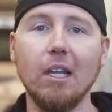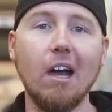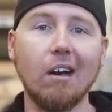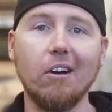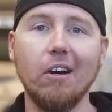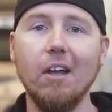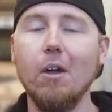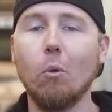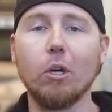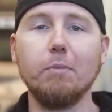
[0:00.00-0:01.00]
locker
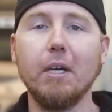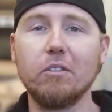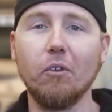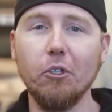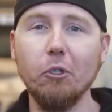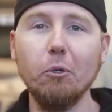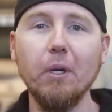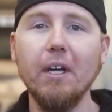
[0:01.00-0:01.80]
works best for you.